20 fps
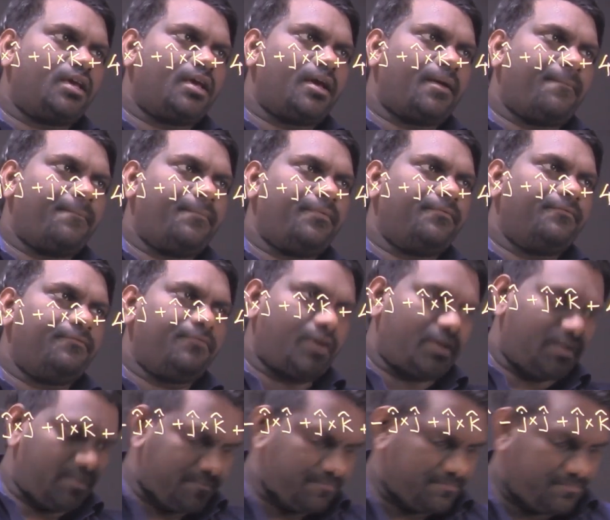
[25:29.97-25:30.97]
cap.
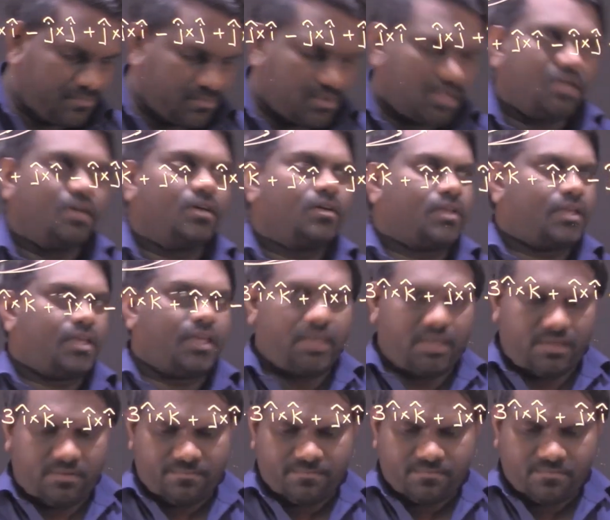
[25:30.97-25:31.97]
Fine.
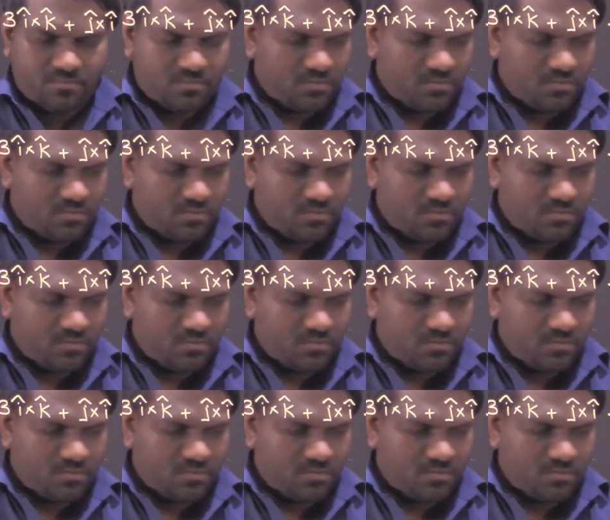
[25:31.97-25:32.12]
Okay.